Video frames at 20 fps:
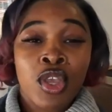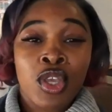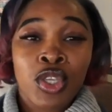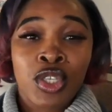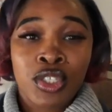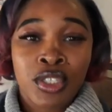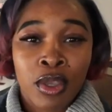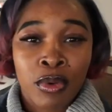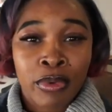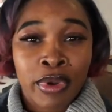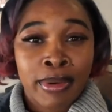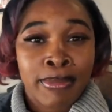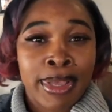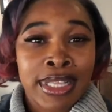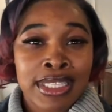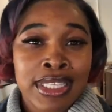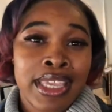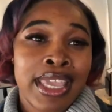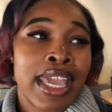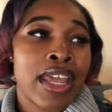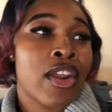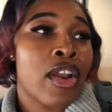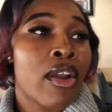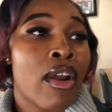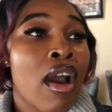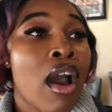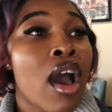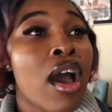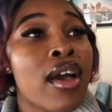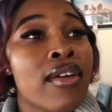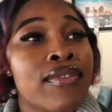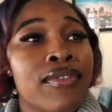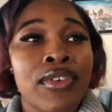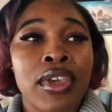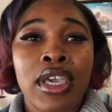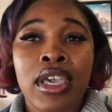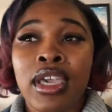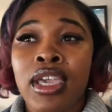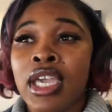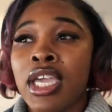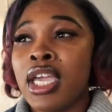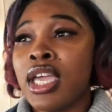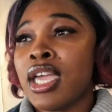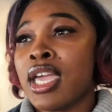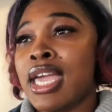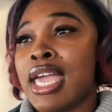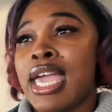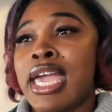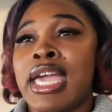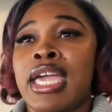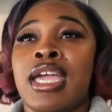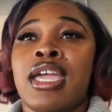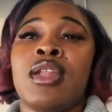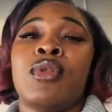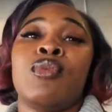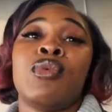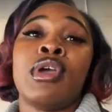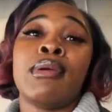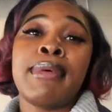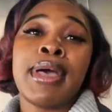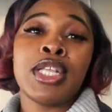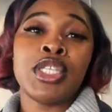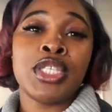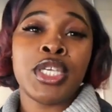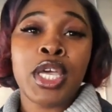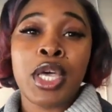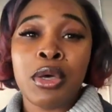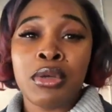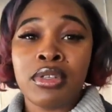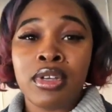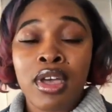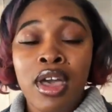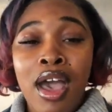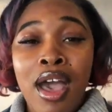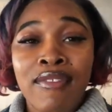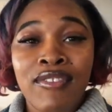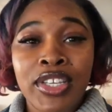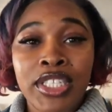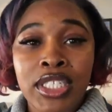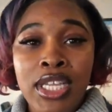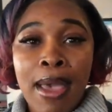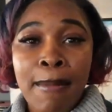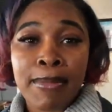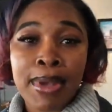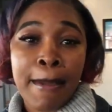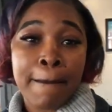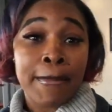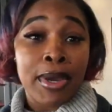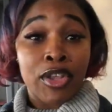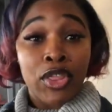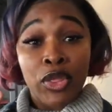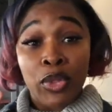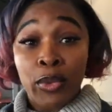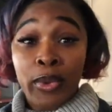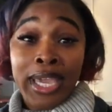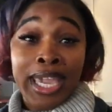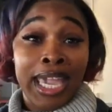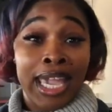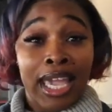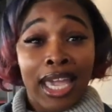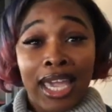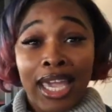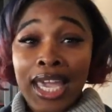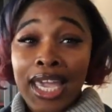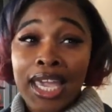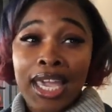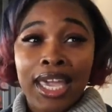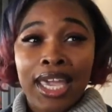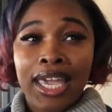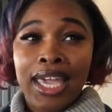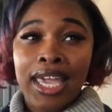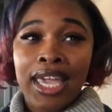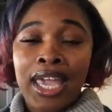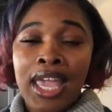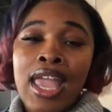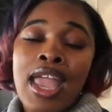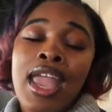So we're about to get our coffee, and we're about to go to coffee shop number 3.